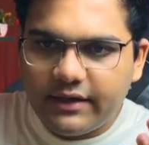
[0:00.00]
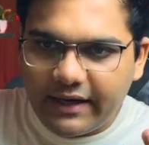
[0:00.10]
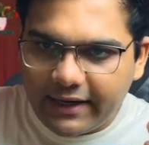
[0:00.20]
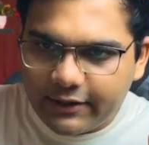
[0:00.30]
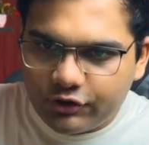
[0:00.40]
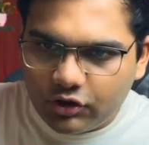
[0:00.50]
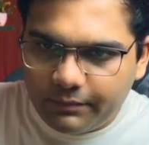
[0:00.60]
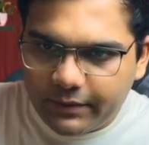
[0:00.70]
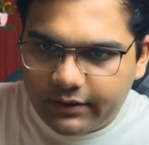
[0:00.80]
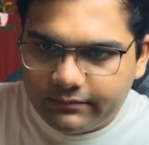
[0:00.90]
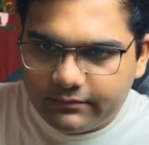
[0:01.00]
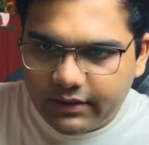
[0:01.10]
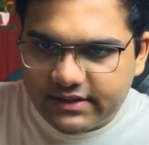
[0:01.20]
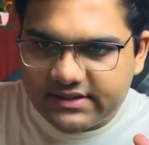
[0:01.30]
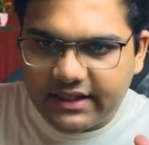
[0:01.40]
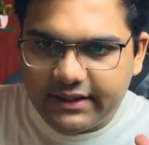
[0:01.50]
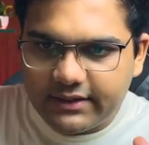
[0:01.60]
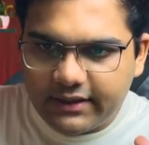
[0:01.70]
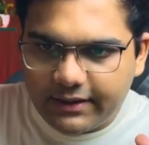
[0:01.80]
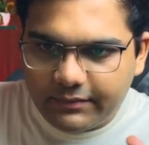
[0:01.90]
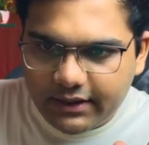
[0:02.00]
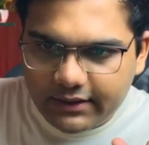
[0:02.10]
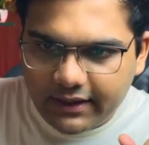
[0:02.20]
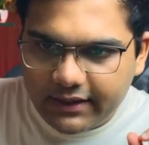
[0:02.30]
Drag and drop it inside the timeline